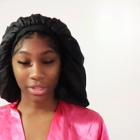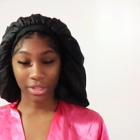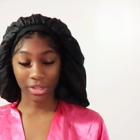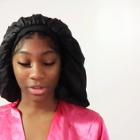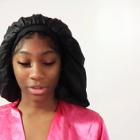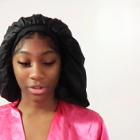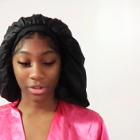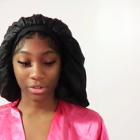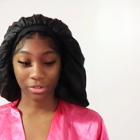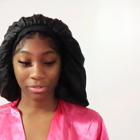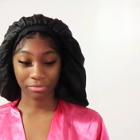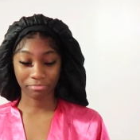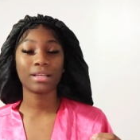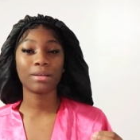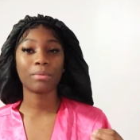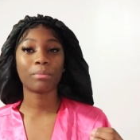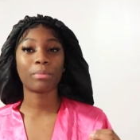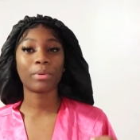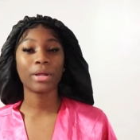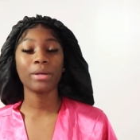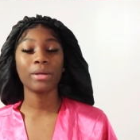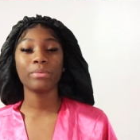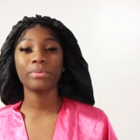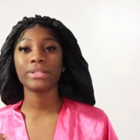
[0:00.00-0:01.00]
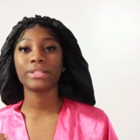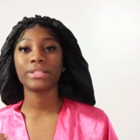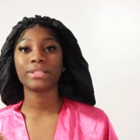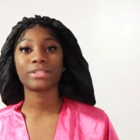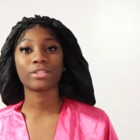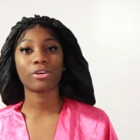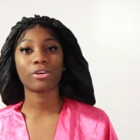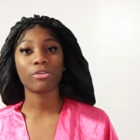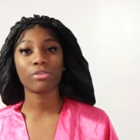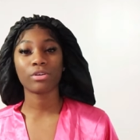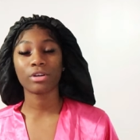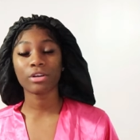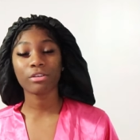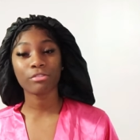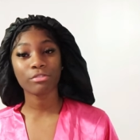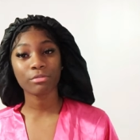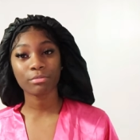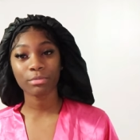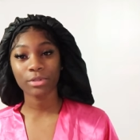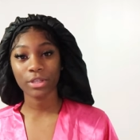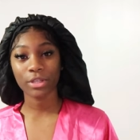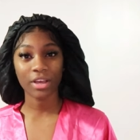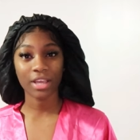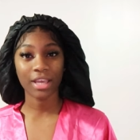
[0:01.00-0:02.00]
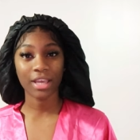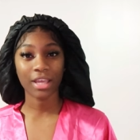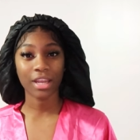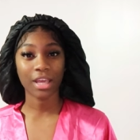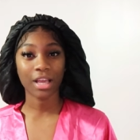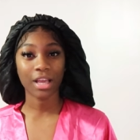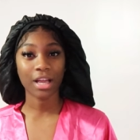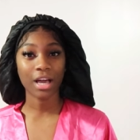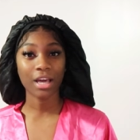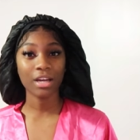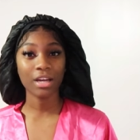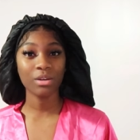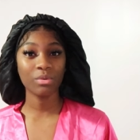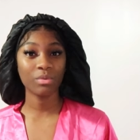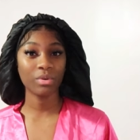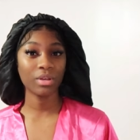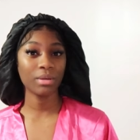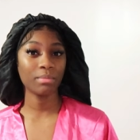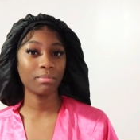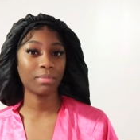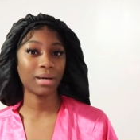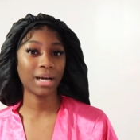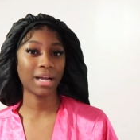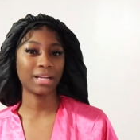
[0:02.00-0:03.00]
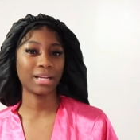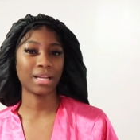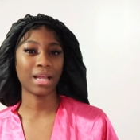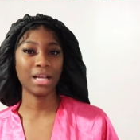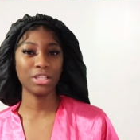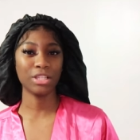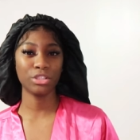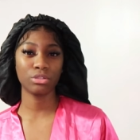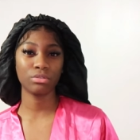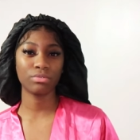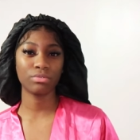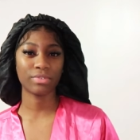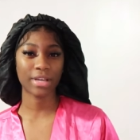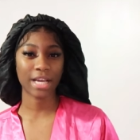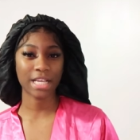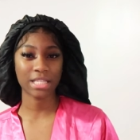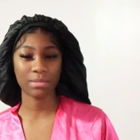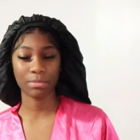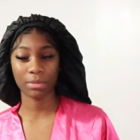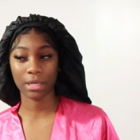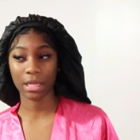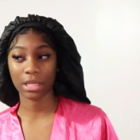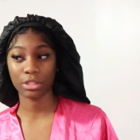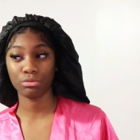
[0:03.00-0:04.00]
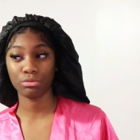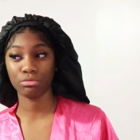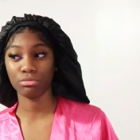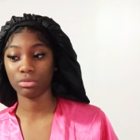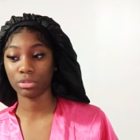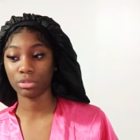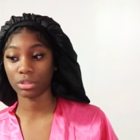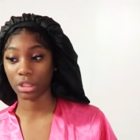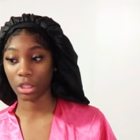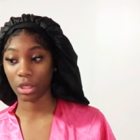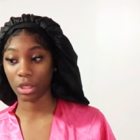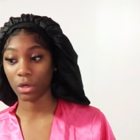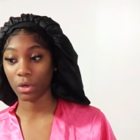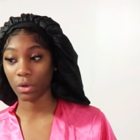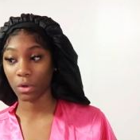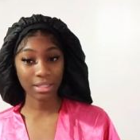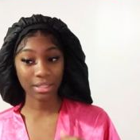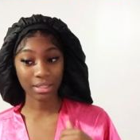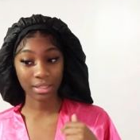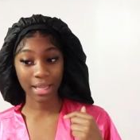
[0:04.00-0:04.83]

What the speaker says: Y'all, break was so good for me, and it kind of went by not too fast but not too slow.